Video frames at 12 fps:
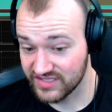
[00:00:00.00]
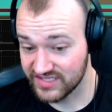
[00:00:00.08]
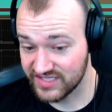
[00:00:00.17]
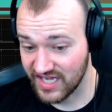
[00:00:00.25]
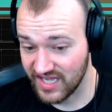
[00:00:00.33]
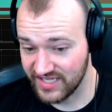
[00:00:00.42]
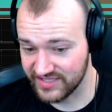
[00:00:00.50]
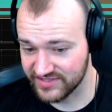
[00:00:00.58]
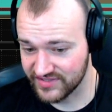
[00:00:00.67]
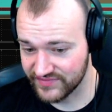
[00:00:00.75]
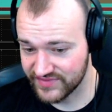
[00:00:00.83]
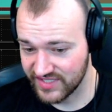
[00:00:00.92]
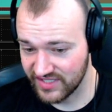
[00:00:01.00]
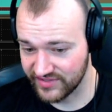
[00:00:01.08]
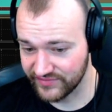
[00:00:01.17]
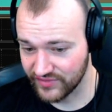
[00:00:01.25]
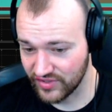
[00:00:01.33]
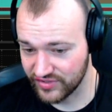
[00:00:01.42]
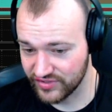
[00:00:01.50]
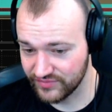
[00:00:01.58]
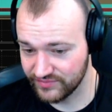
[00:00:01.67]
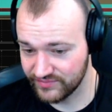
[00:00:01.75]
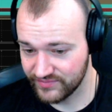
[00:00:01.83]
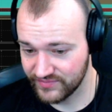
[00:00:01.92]
Tons of selling
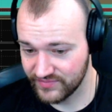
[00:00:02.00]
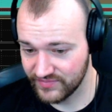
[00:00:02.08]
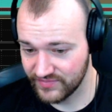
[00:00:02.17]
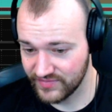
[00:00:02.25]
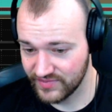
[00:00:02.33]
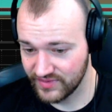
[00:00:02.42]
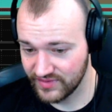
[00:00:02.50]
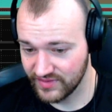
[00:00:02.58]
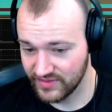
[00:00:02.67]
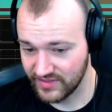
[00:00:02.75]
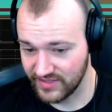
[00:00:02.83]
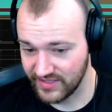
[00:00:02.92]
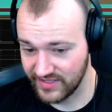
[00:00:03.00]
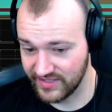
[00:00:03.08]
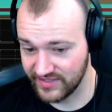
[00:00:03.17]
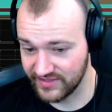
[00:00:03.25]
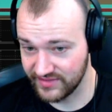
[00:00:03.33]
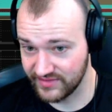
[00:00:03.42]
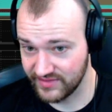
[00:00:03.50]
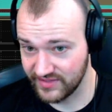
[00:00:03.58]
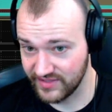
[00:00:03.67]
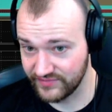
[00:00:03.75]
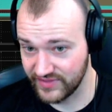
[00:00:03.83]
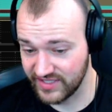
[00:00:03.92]
volume in
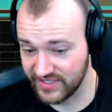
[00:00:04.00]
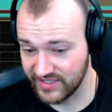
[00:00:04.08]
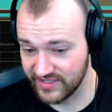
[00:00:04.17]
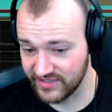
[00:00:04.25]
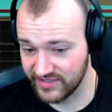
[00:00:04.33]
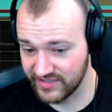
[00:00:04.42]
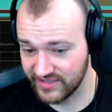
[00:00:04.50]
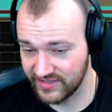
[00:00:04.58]
NVIDIA here.